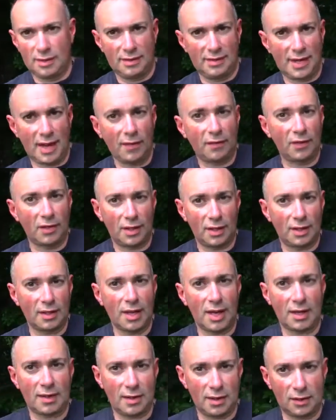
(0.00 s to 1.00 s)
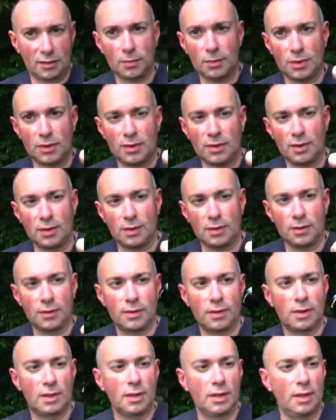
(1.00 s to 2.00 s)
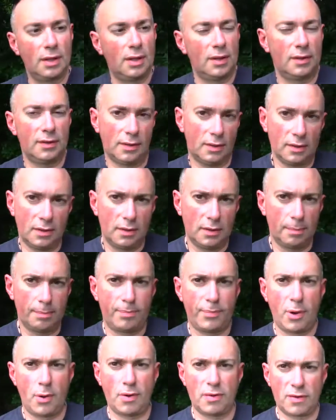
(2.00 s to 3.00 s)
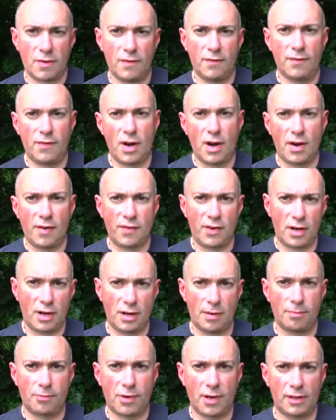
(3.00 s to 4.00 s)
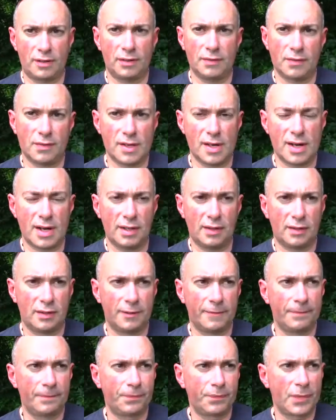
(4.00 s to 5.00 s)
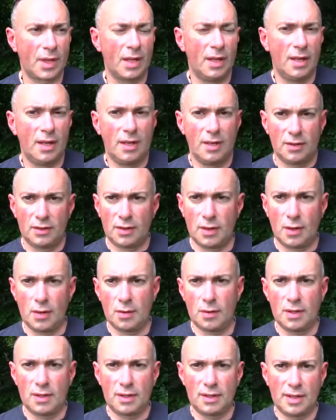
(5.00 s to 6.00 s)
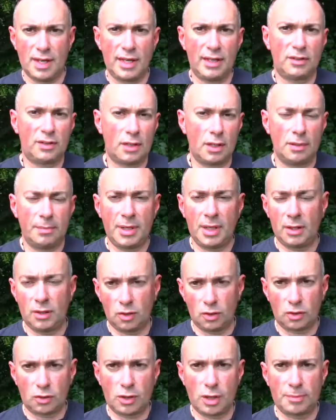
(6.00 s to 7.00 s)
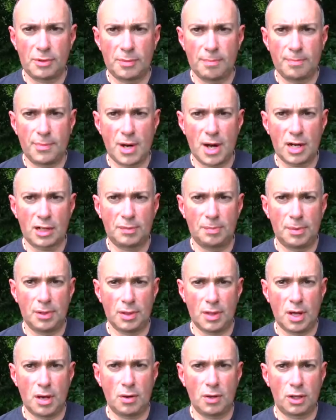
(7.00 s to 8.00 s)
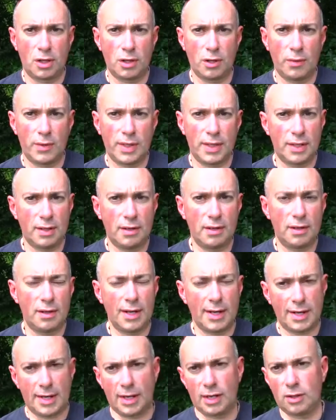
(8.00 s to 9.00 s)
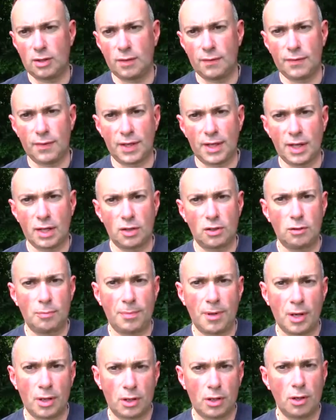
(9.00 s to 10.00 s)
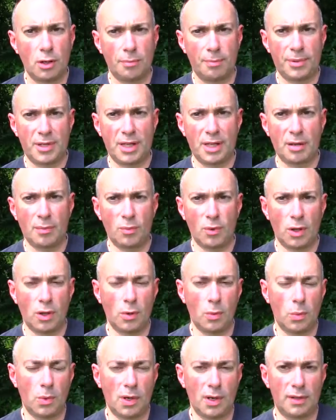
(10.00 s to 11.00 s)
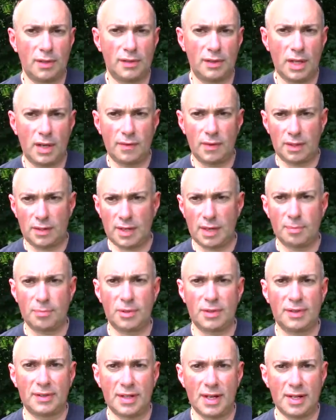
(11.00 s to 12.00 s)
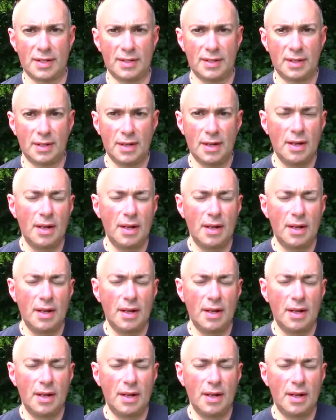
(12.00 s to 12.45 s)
Definitely like this one too. So they're both very, very impressive lights. So links are going to be in the description box below to Going Gear. Again, don't forget coupon code PM101, save you 10%.